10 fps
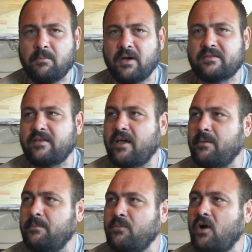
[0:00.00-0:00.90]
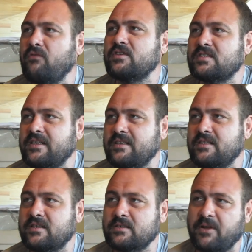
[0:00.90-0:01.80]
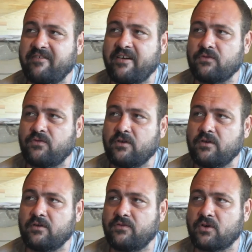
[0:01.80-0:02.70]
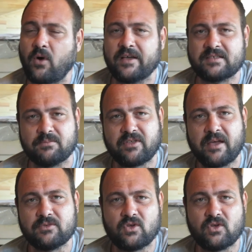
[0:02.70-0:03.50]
But obviously this has been around for quite some time,